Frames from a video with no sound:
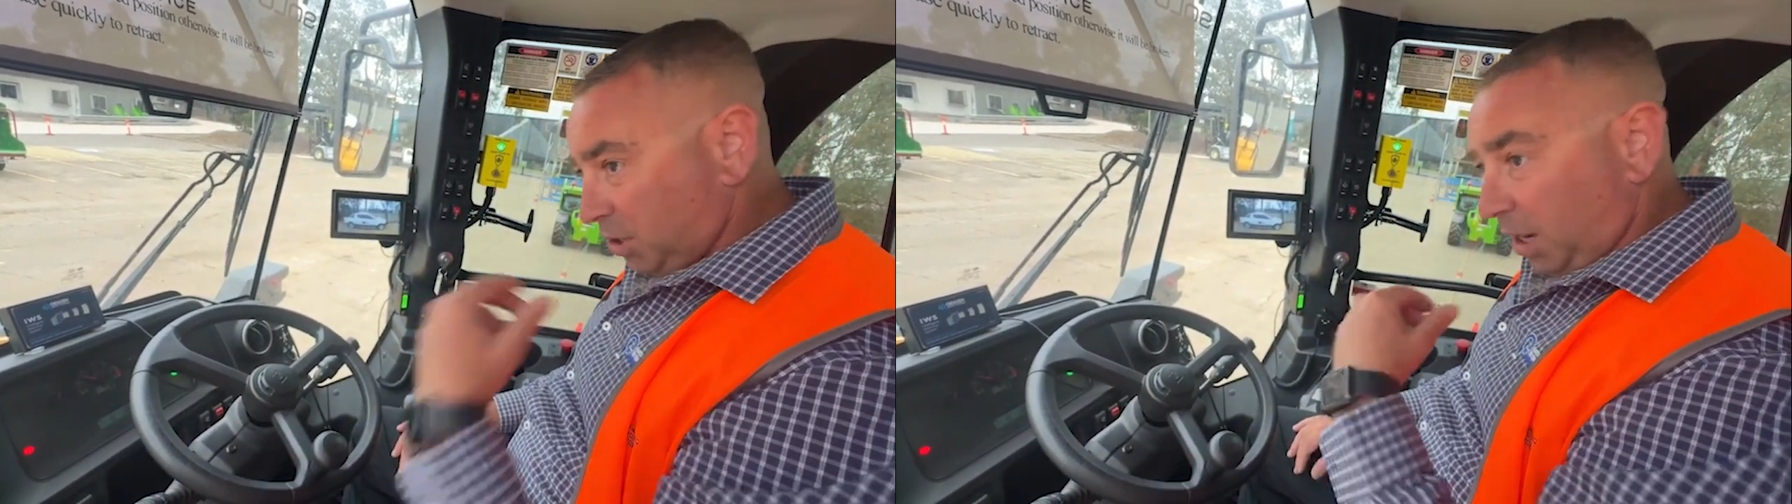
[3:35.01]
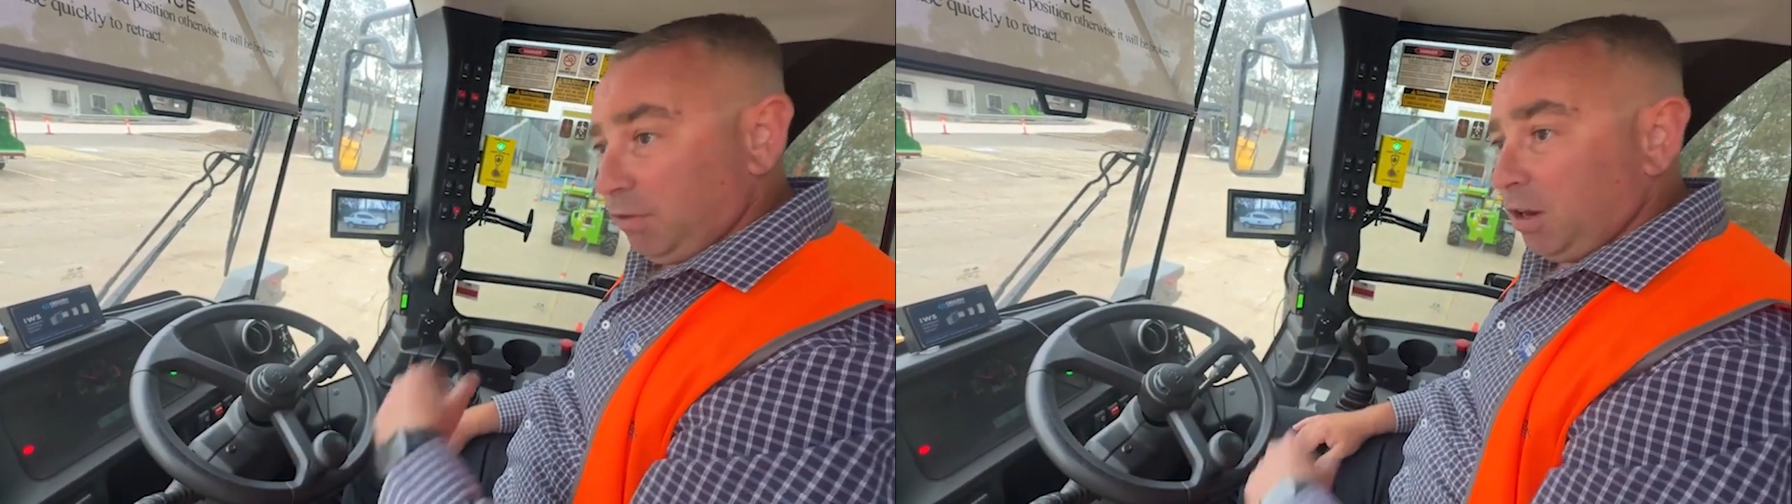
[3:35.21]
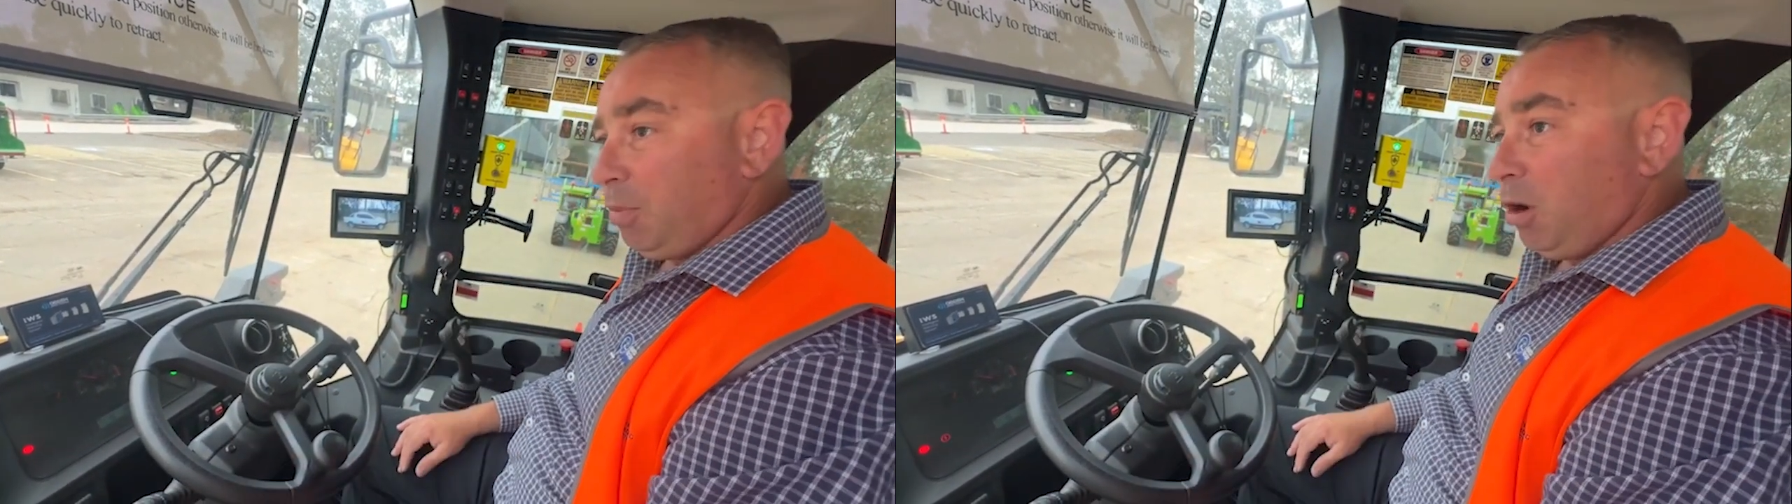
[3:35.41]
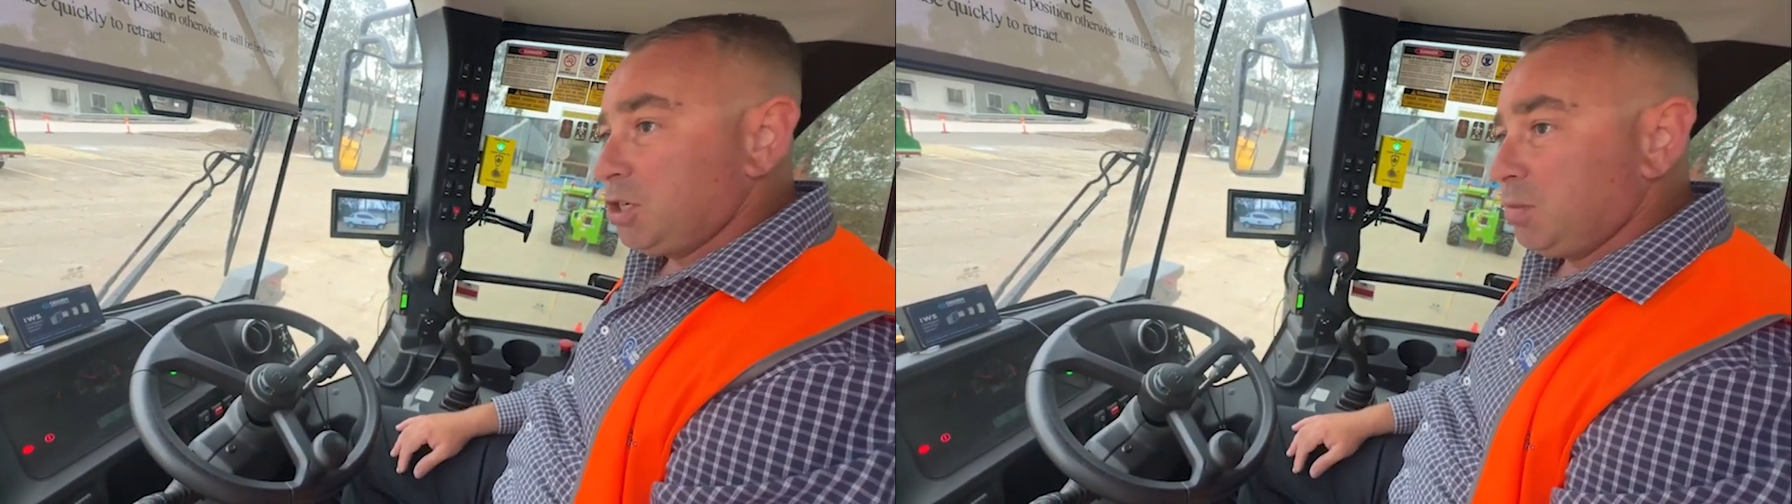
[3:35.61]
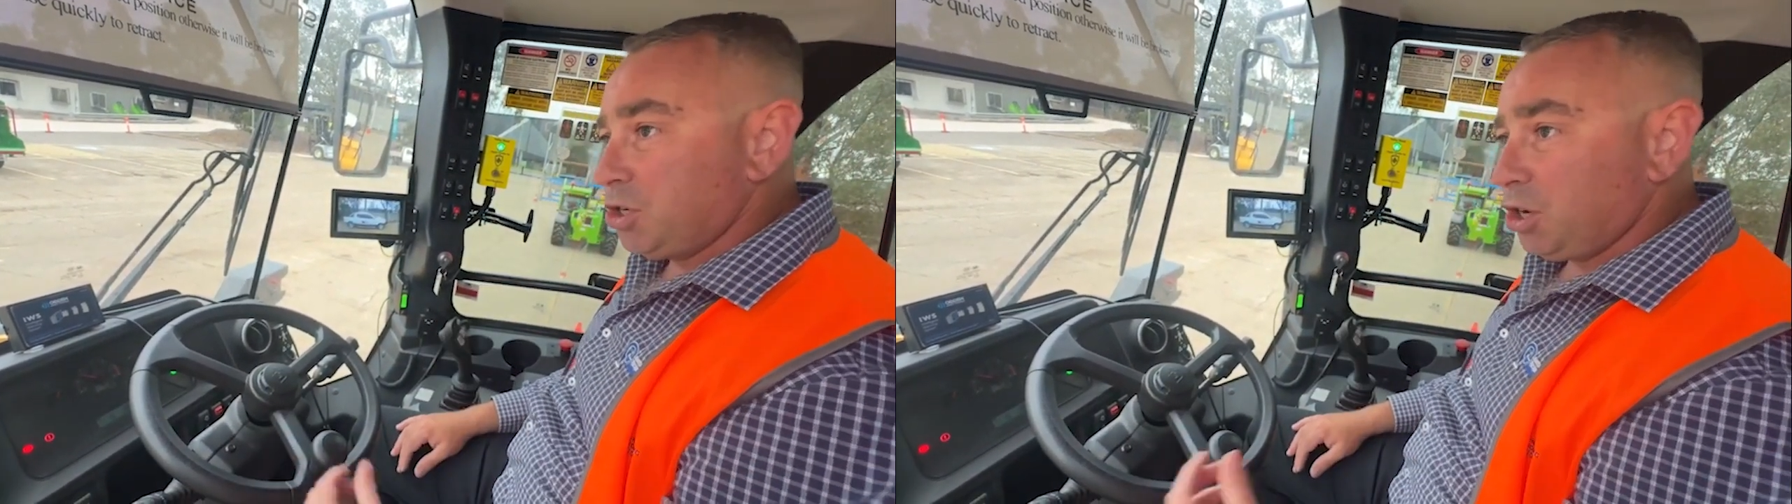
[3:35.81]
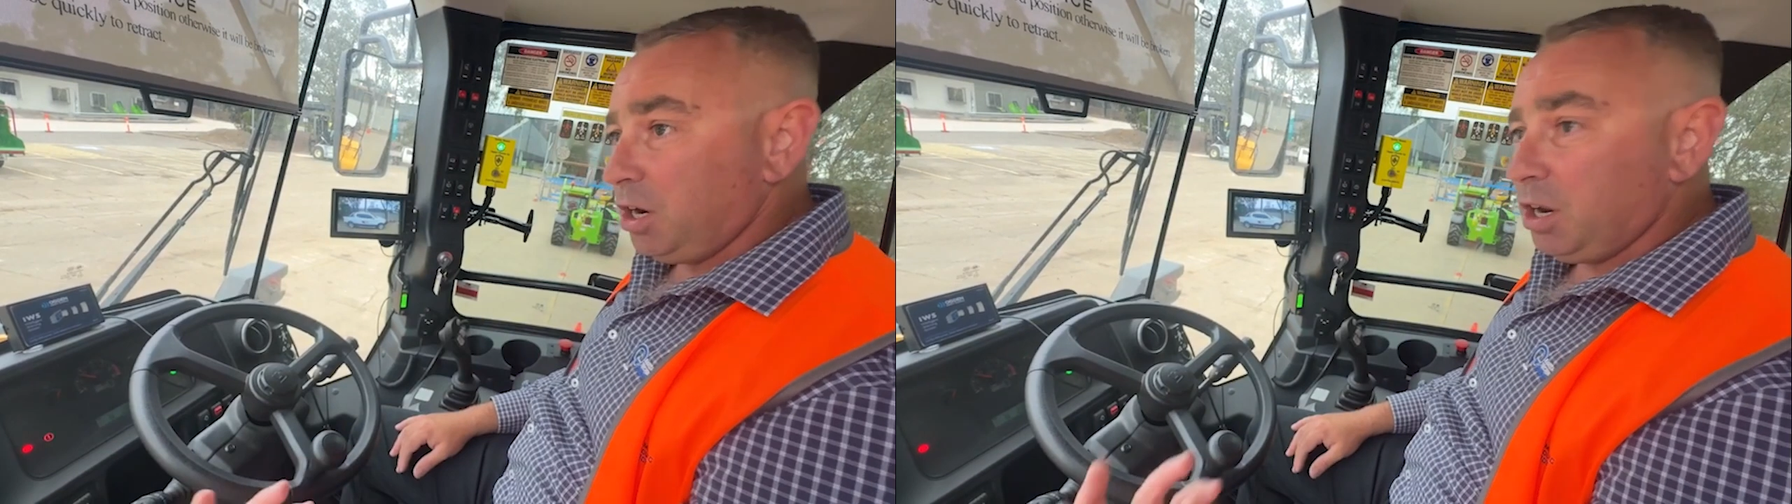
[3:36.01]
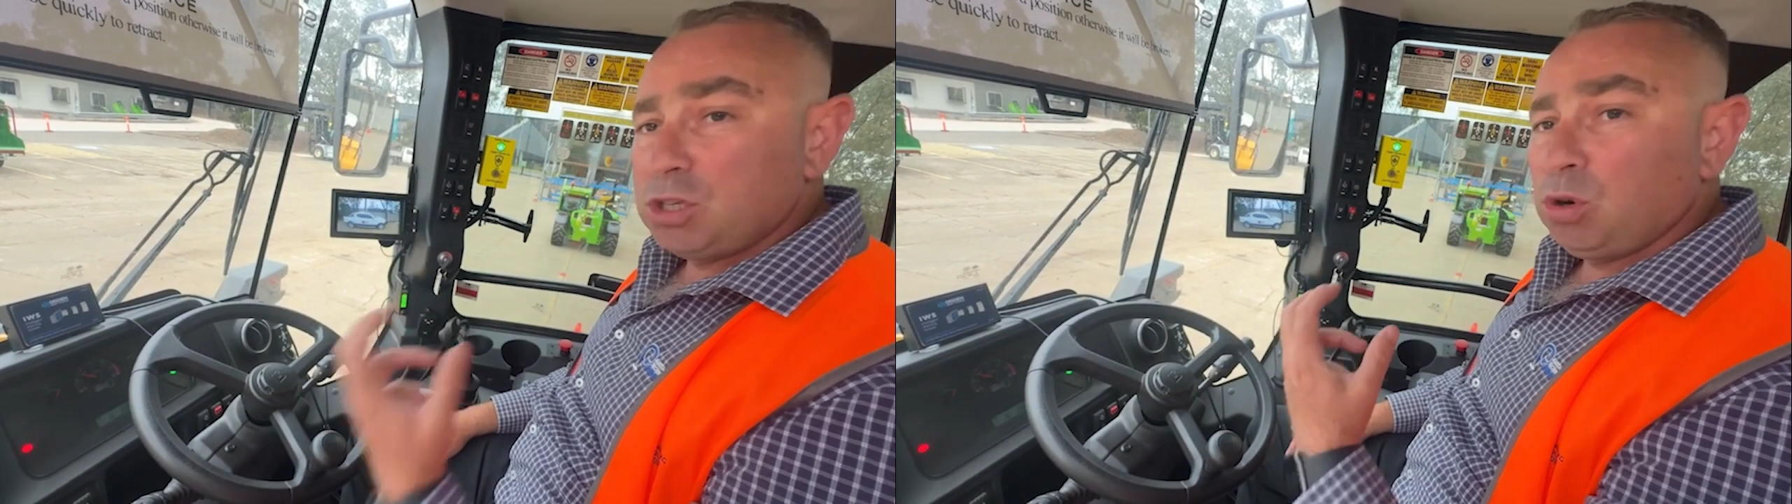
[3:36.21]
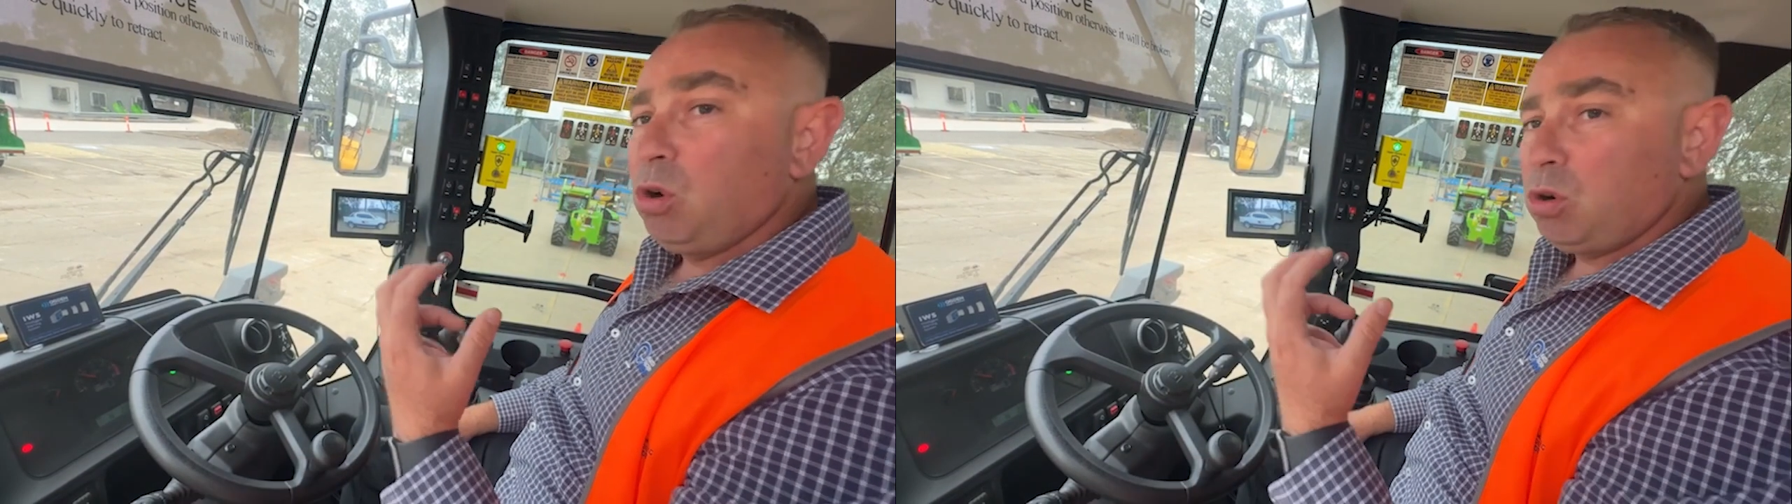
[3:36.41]
safely approach the machine
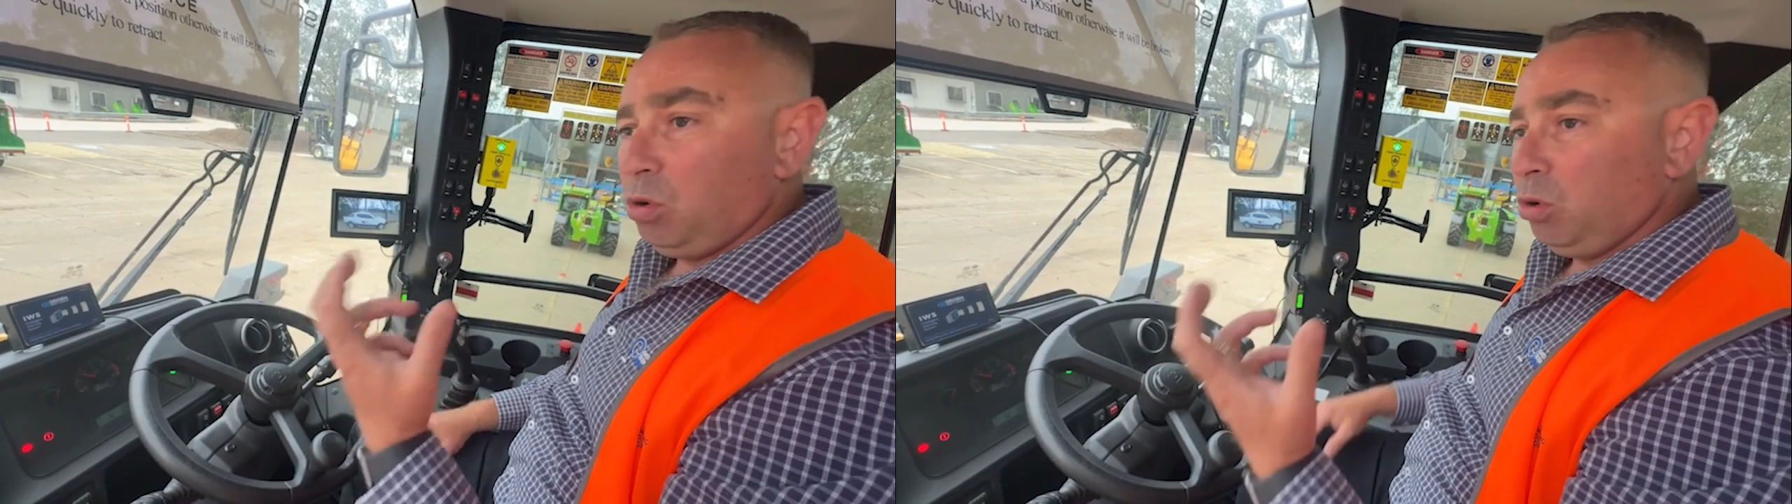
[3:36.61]
and talk